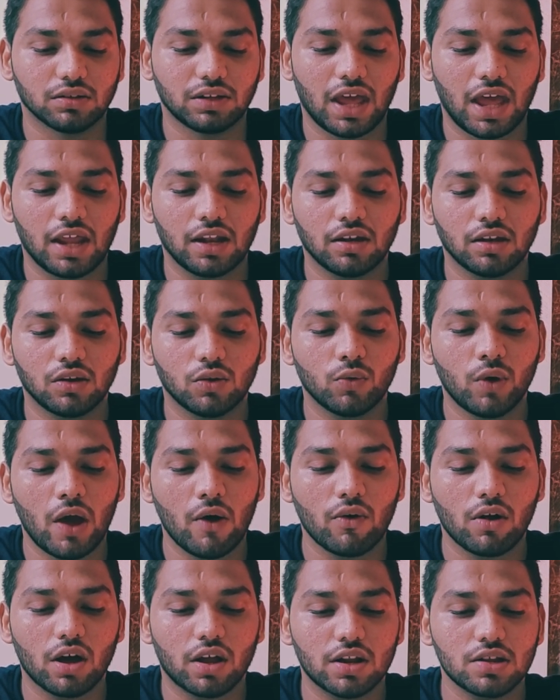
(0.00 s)
Then you
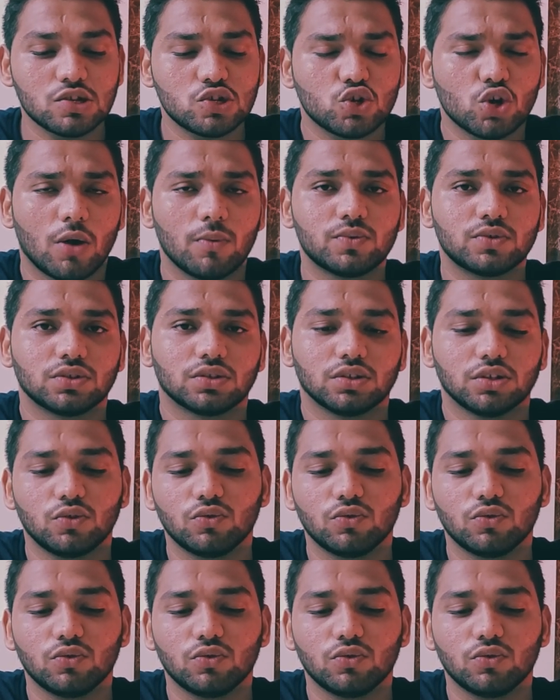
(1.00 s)
have currency option.